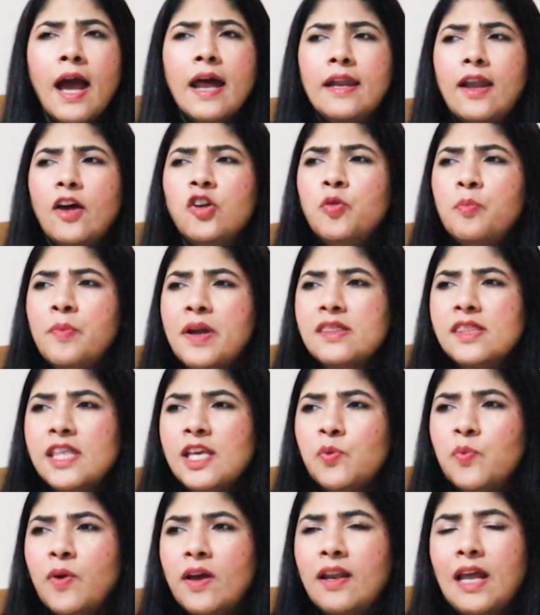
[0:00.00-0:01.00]
Now you may
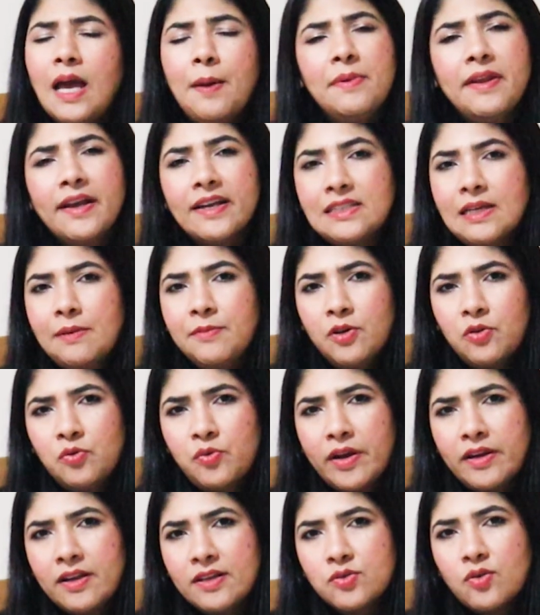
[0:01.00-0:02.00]
think, well, I'm an academic
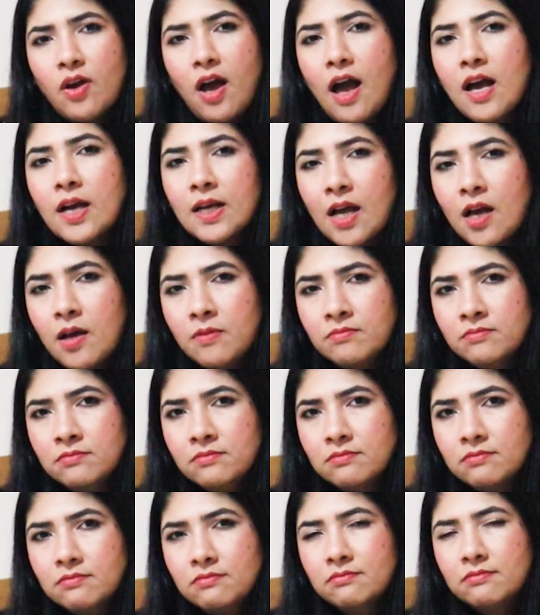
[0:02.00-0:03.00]
already, so how
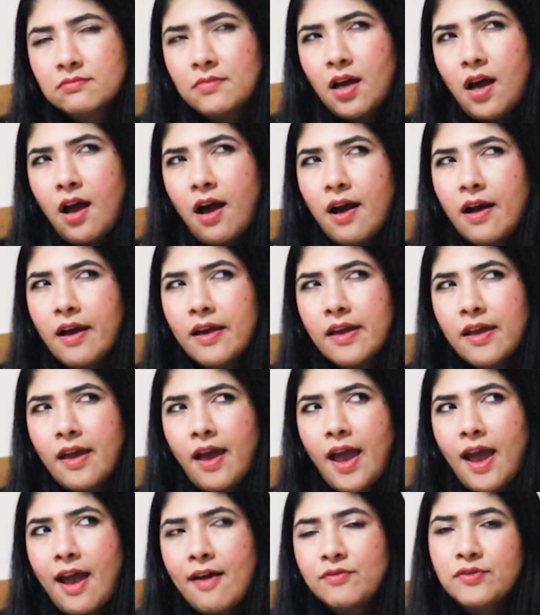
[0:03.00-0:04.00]
come I
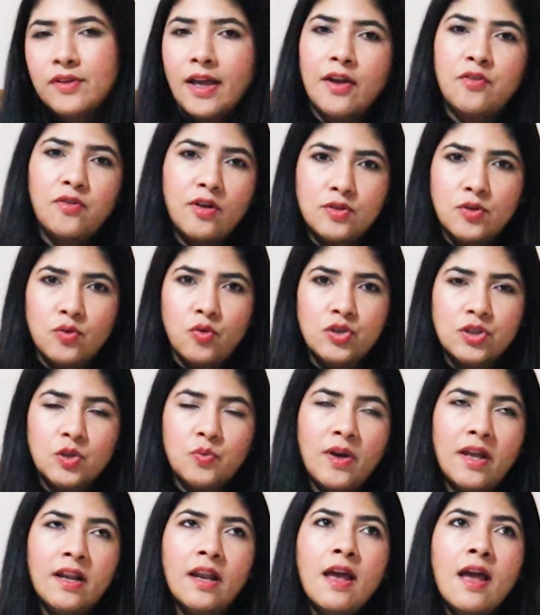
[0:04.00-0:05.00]
have that
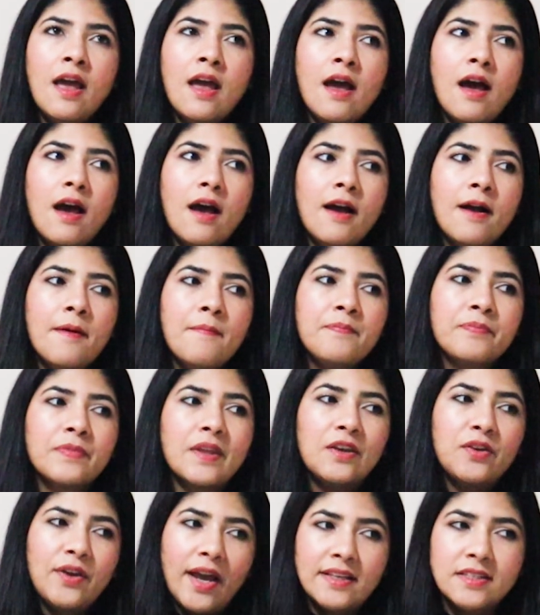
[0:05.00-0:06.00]
resolution? Well,
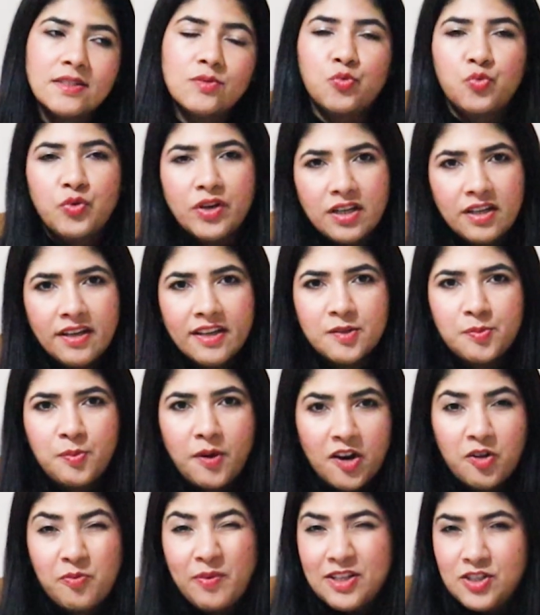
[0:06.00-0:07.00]
yes, reading is
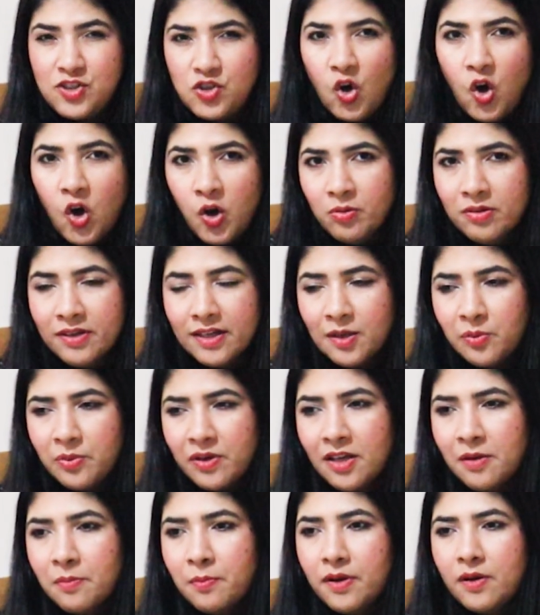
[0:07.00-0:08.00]
part of my job in a
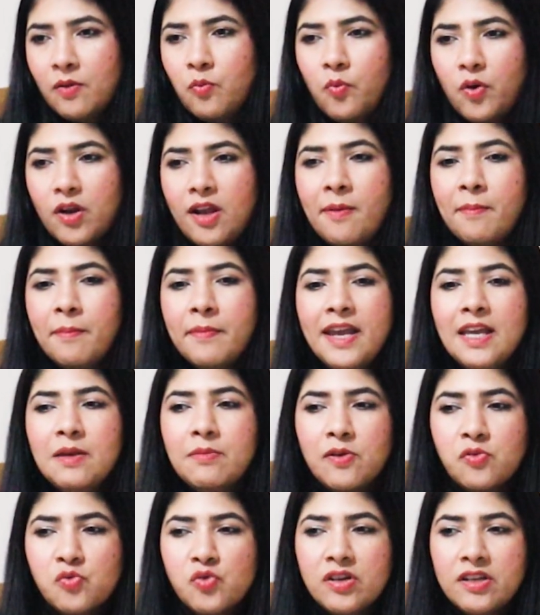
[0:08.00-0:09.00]
way, but what I mean
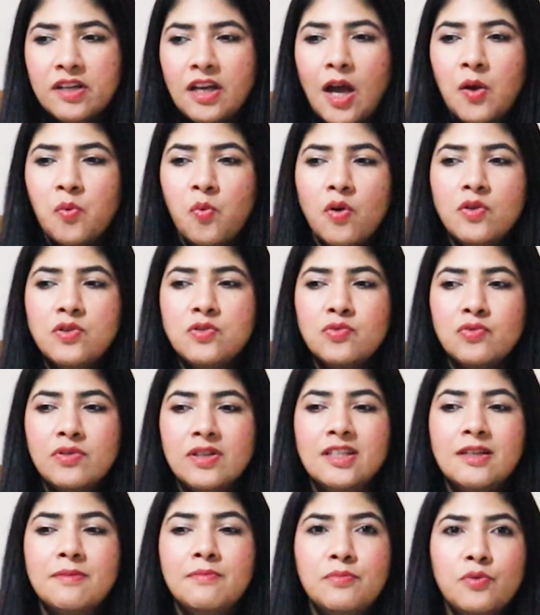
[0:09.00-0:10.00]
by reading, I want to
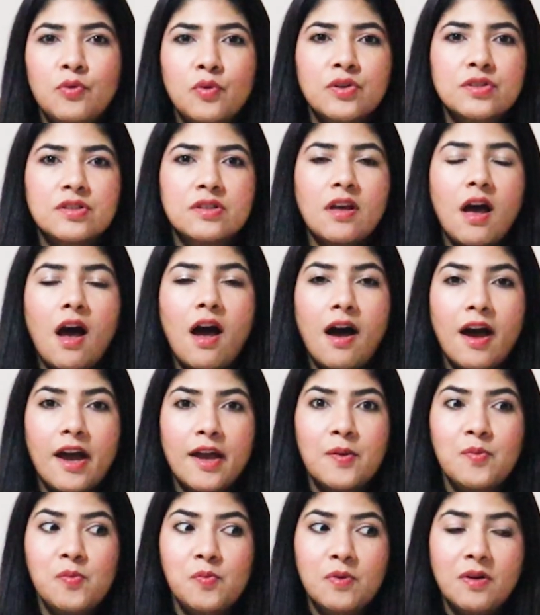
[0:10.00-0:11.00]
read the books
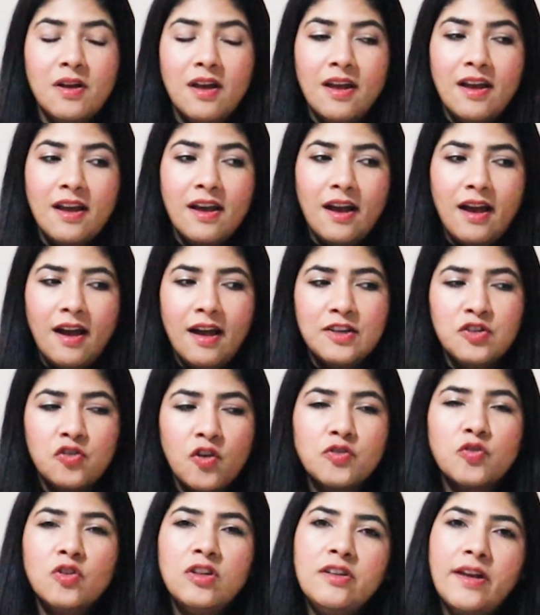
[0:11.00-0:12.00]

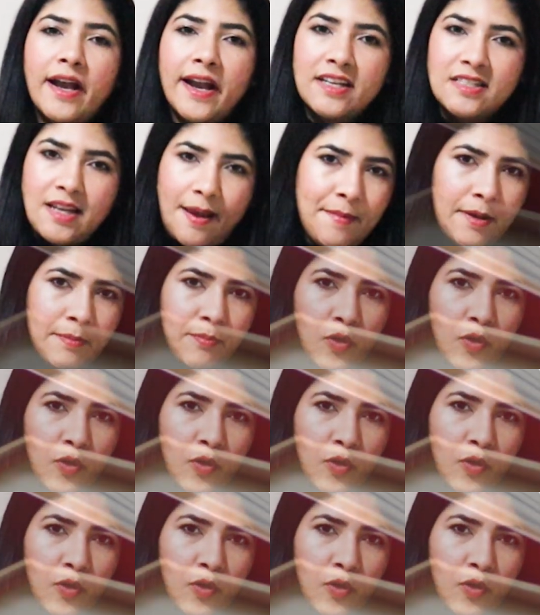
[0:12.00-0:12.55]
not only academic